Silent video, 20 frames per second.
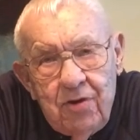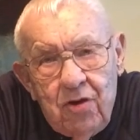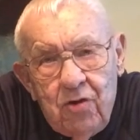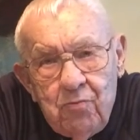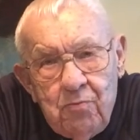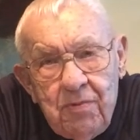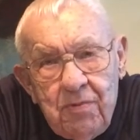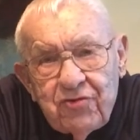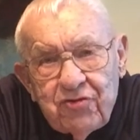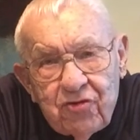
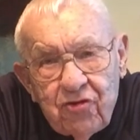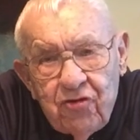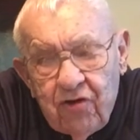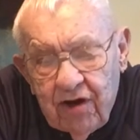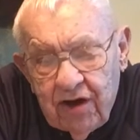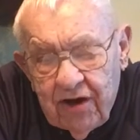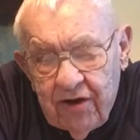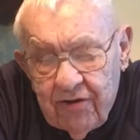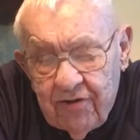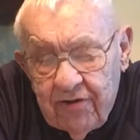much
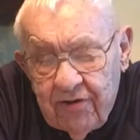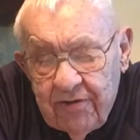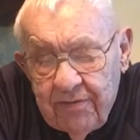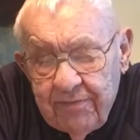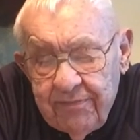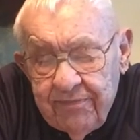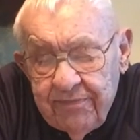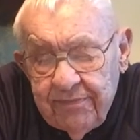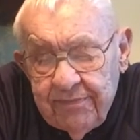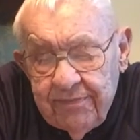earlier,
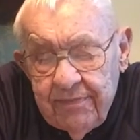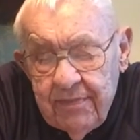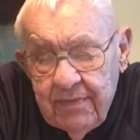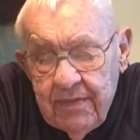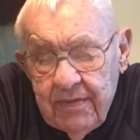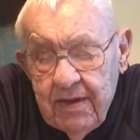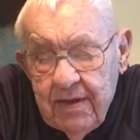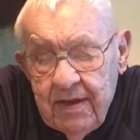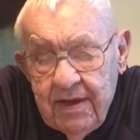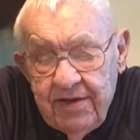
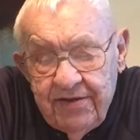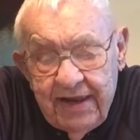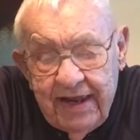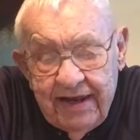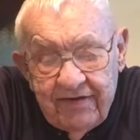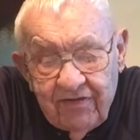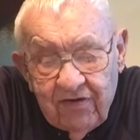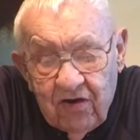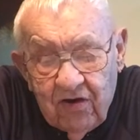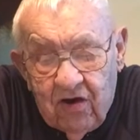
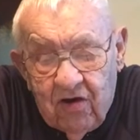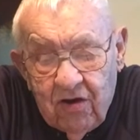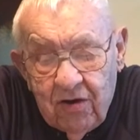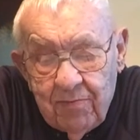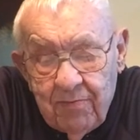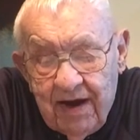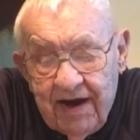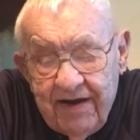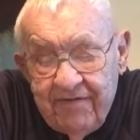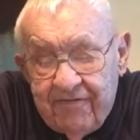Dave Long,
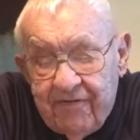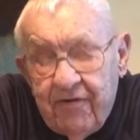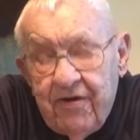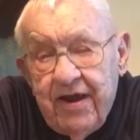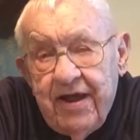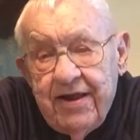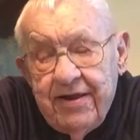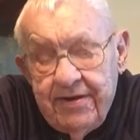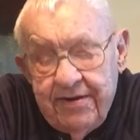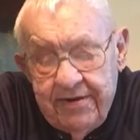my
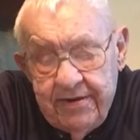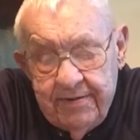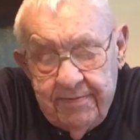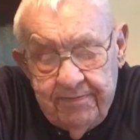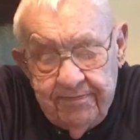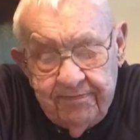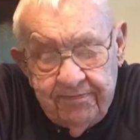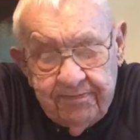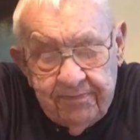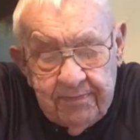friend.
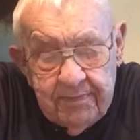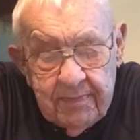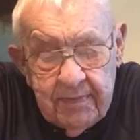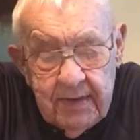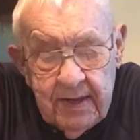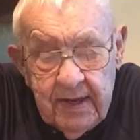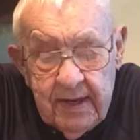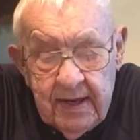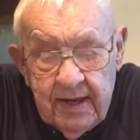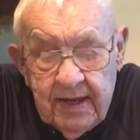
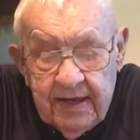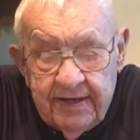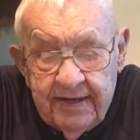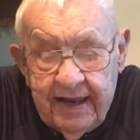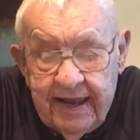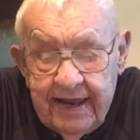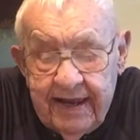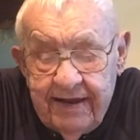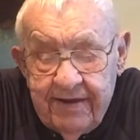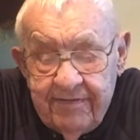
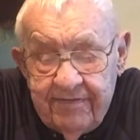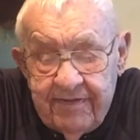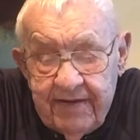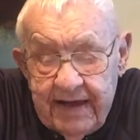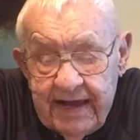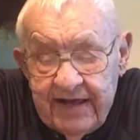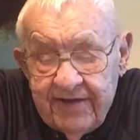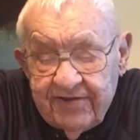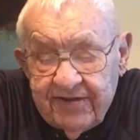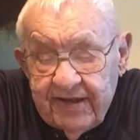Dave,
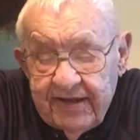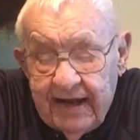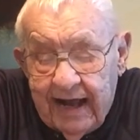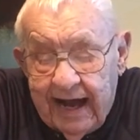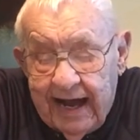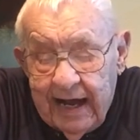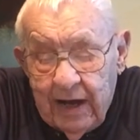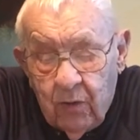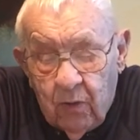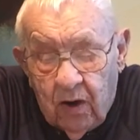as an
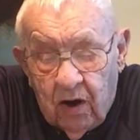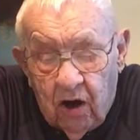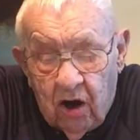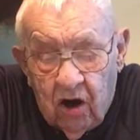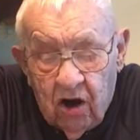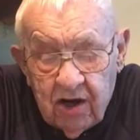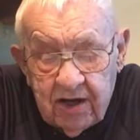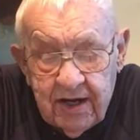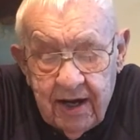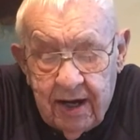Iowa
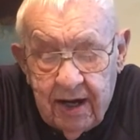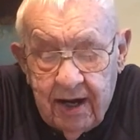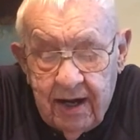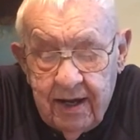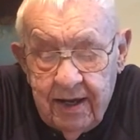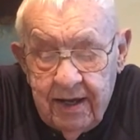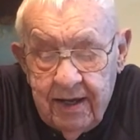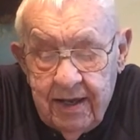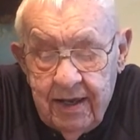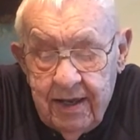
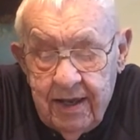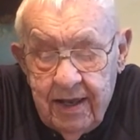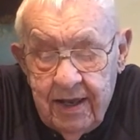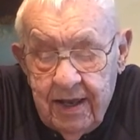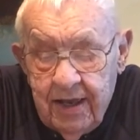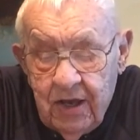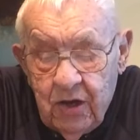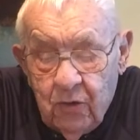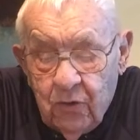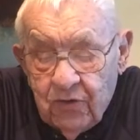Hawkeye,
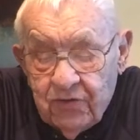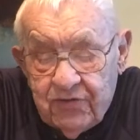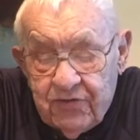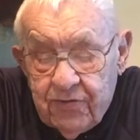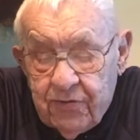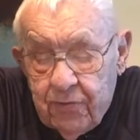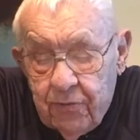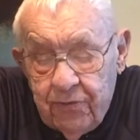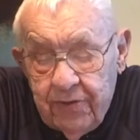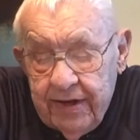
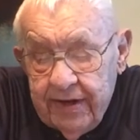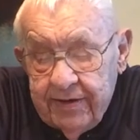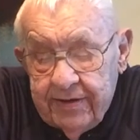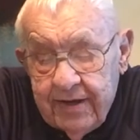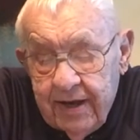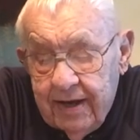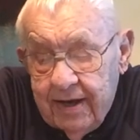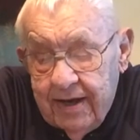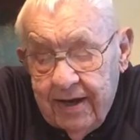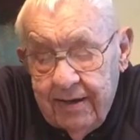was
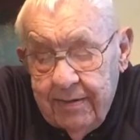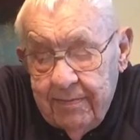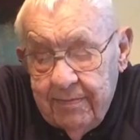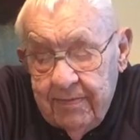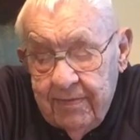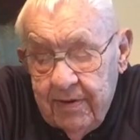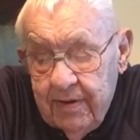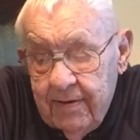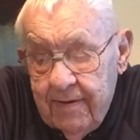3-time